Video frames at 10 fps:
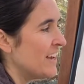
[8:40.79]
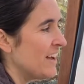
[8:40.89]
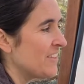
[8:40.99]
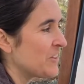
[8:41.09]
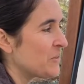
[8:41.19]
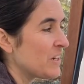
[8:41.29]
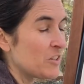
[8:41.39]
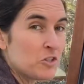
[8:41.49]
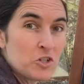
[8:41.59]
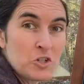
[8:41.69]
and this one has a
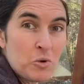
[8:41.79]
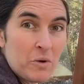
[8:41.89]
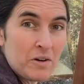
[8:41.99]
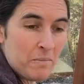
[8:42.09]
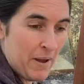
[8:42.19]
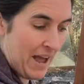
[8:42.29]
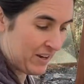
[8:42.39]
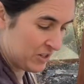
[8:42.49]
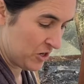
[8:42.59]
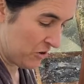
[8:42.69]
short
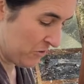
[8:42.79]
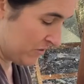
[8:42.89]
back toe.